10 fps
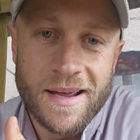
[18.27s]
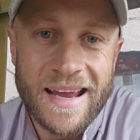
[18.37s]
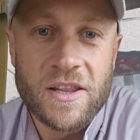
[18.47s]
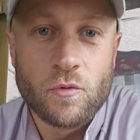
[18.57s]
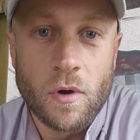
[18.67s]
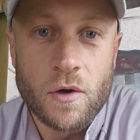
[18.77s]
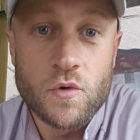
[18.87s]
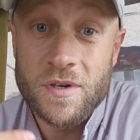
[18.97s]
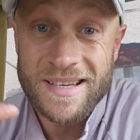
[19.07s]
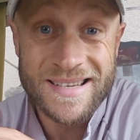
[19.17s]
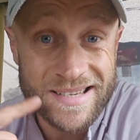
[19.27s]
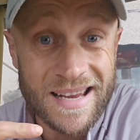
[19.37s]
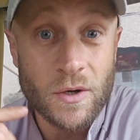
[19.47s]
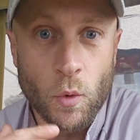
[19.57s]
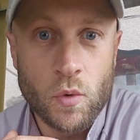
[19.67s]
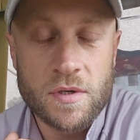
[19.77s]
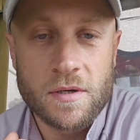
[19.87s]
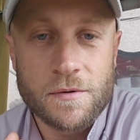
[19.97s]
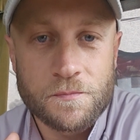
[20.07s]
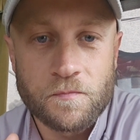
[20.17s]
in the road, sealed,
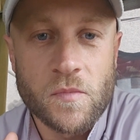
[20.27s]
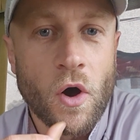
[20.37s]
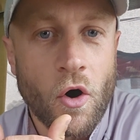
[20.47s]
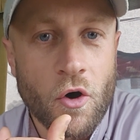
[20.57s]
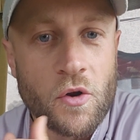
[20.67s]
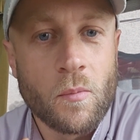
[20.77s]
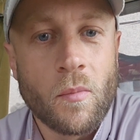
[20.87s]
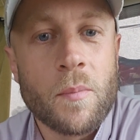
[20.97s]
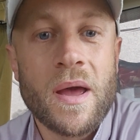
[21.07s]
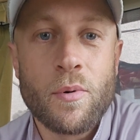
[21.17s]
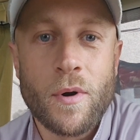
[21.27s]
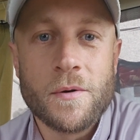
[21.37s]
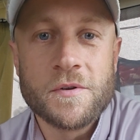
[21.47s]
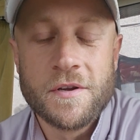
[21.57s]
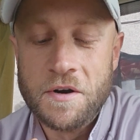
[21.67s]
on my paper round.